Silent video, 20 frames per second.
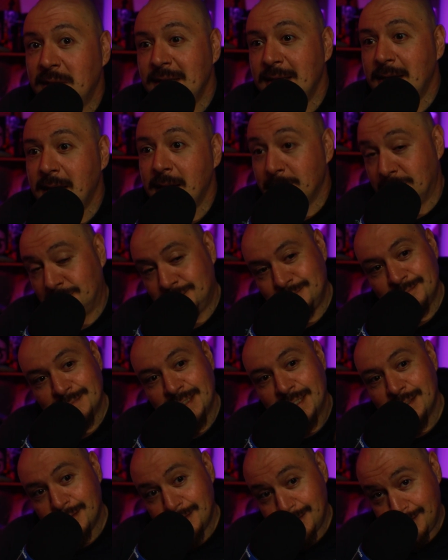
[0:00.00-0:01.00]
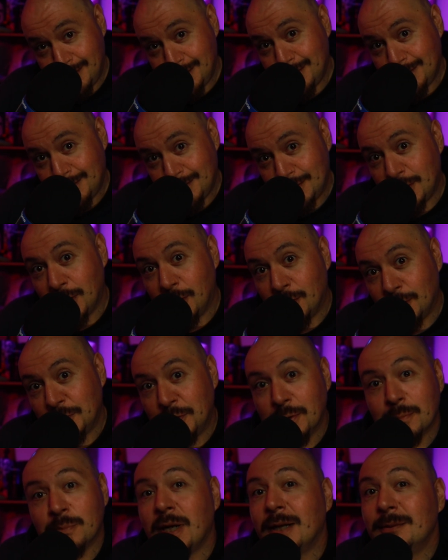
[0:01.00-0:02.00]
p.m. So
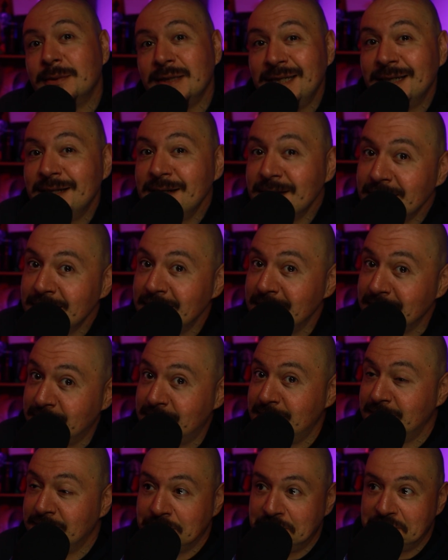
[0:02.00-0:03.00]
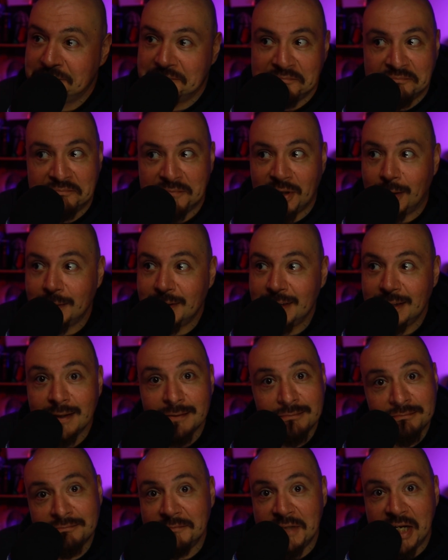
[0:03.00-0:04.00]
you're probably getting this probably
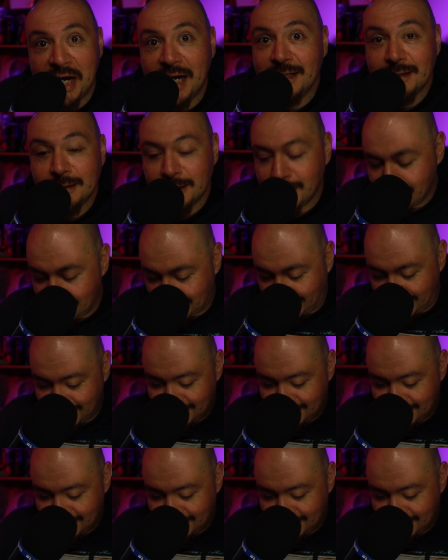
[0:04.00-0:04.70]
like nine o'clock.